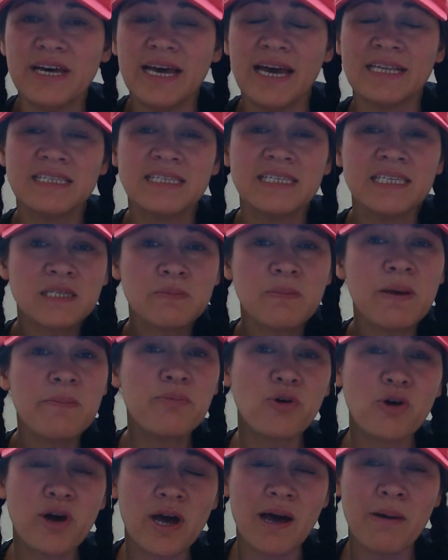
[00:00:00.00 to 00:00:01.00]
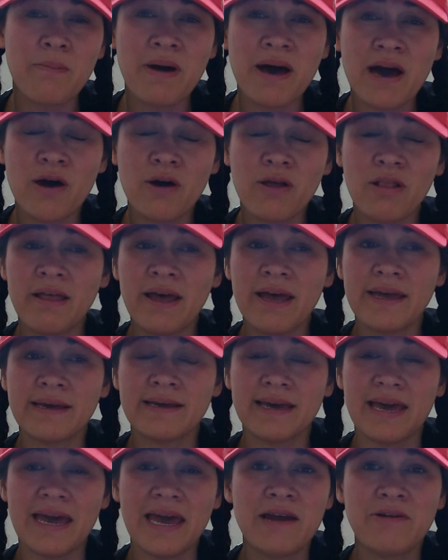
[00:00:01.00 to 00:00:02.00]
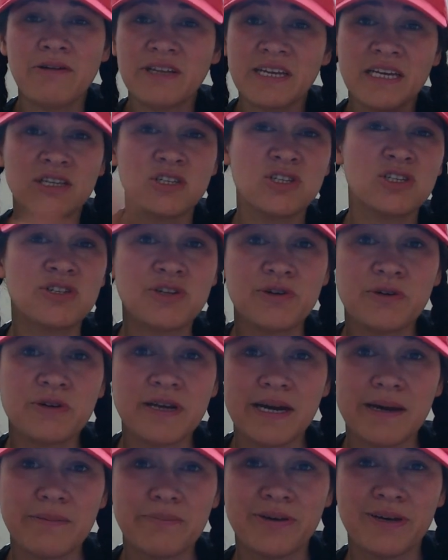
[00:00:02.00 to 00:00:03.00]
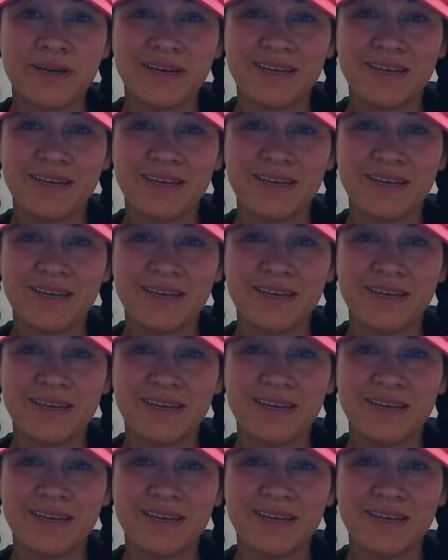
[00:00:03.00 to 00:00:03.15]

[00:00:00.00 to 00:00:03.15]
And since my book came out, like everything is stirred up.